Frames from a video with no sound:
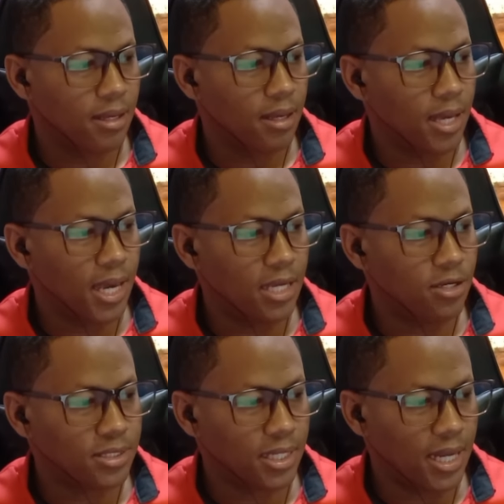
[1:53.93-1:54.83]
Ellos
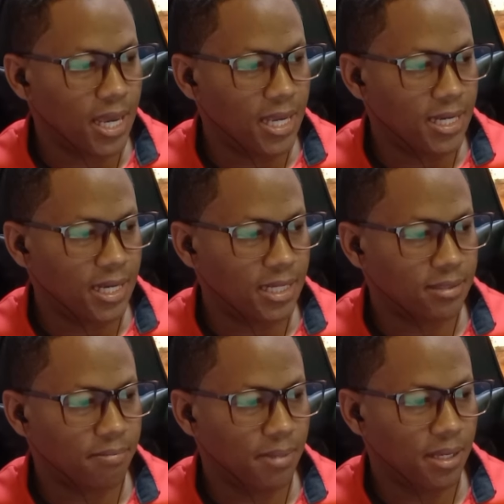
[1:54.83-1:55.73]
and ellas
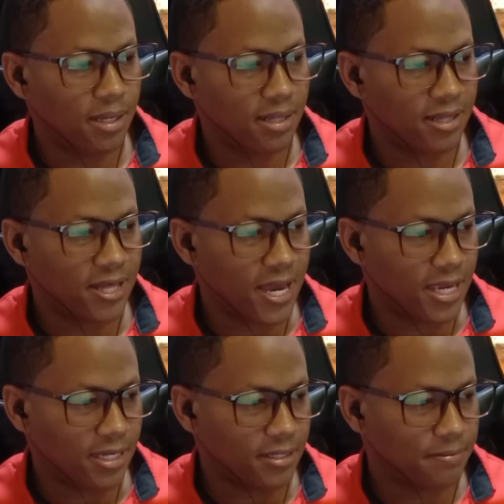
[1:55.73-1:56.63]
mean they.
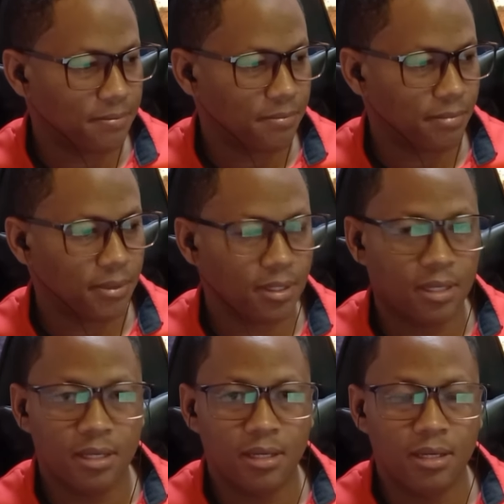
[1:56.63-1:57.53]

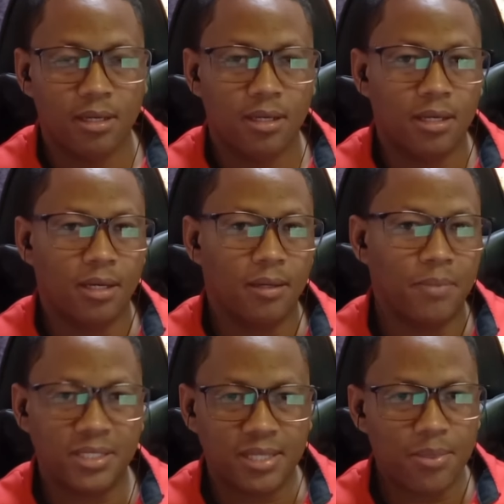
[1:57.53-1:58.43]
The
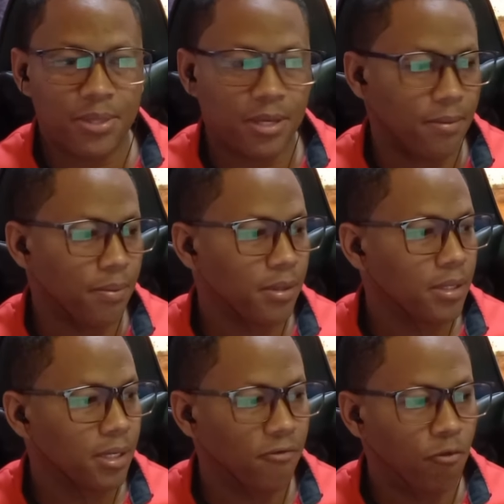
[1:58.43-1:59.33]
same thing.
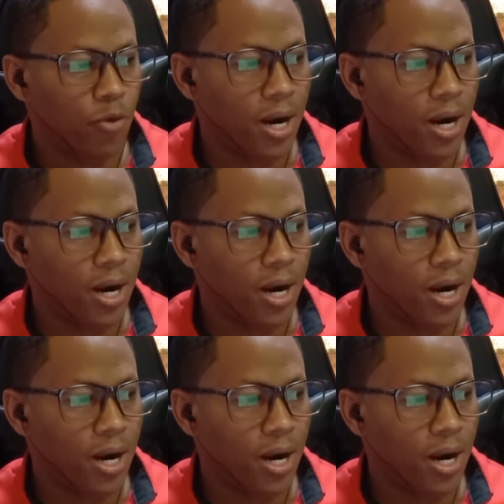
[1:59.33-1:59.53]
If we are